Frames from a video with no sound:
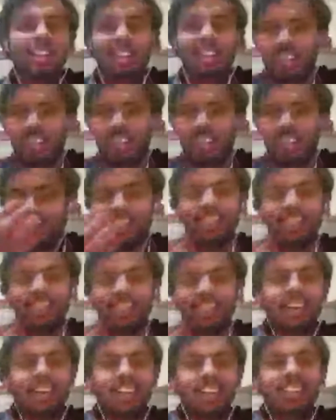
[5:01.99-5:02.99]
Okay.
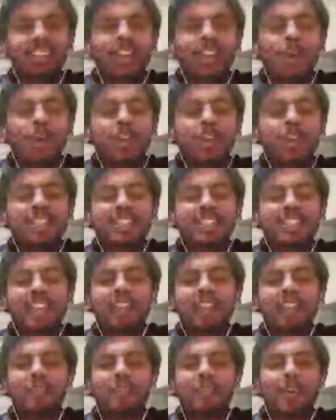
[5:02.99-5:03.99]
Now it's
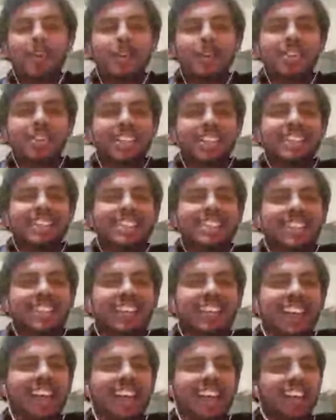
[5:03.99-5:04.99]
time for Dushyant,
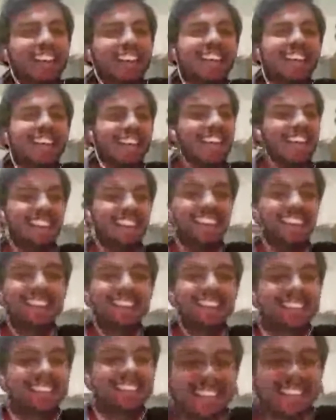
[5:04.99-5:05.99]
sir. I
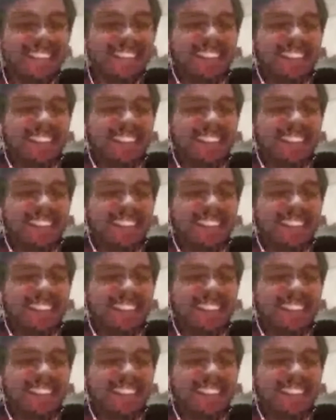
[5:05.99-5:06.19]
think.